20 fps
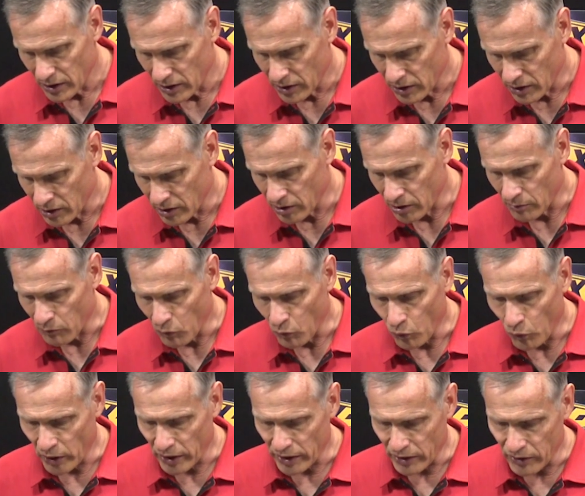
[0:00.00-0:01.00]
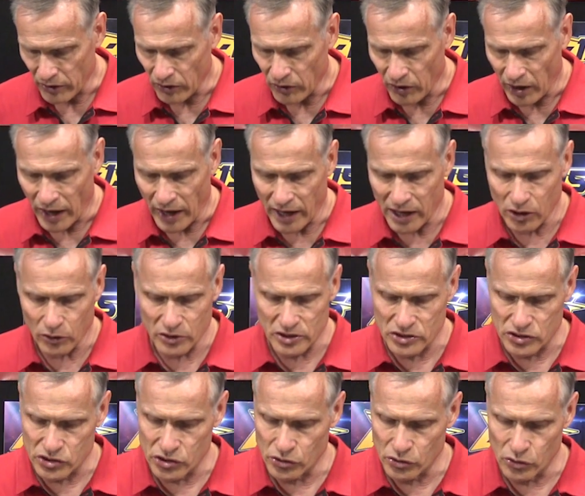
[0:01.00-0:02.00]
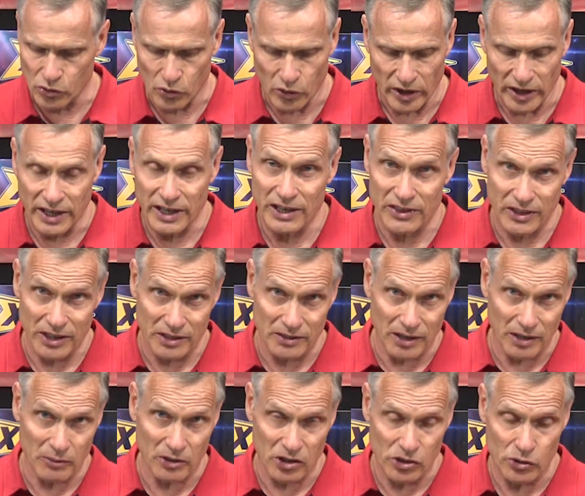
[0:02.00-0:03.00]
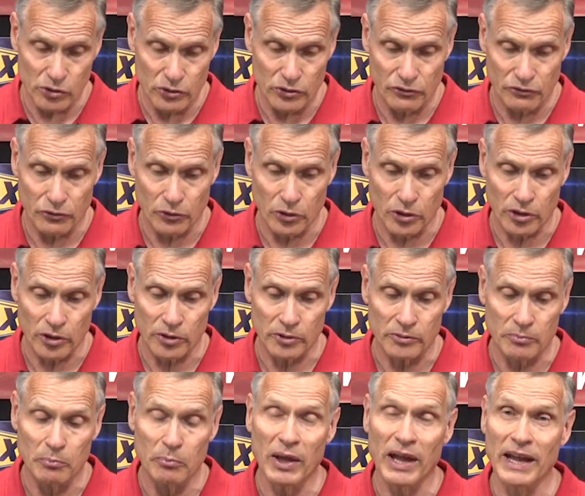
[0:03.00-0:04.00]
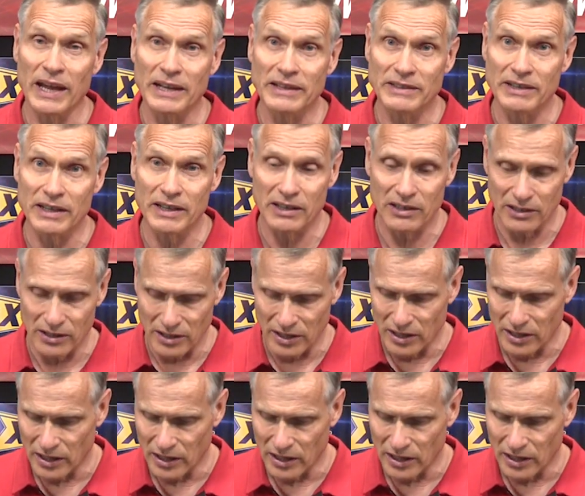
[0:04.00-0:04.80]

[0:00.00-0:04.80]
Uh, what I always do, anything that I'm going to use for painting,